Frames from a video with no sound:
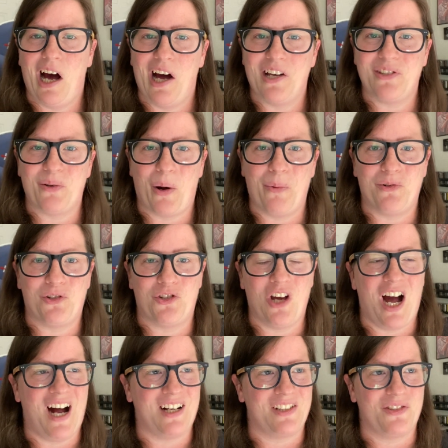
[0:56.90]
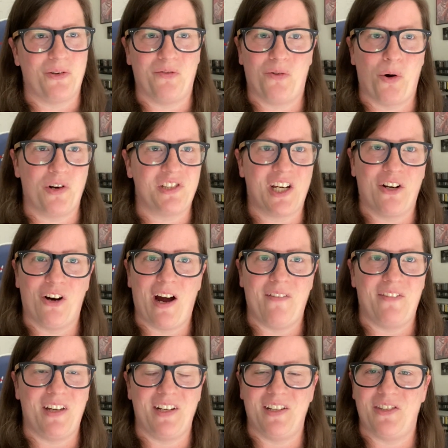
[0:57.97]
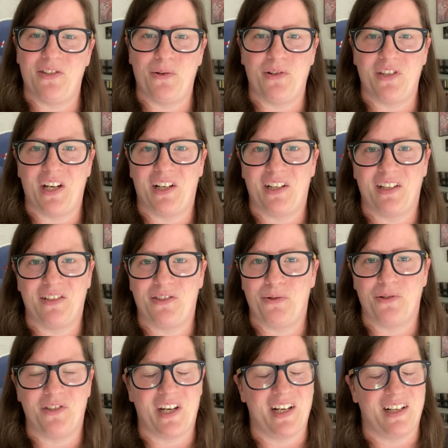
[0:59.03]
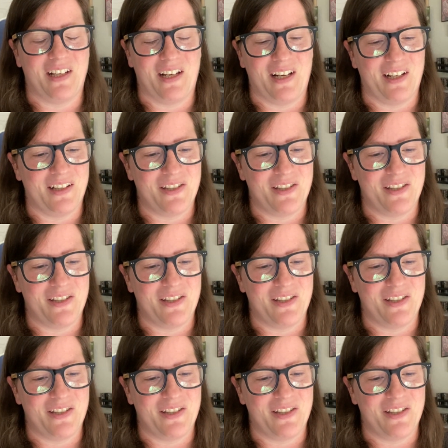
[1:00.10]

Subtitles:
So I was shocked. So of course I grabbed it as soon as I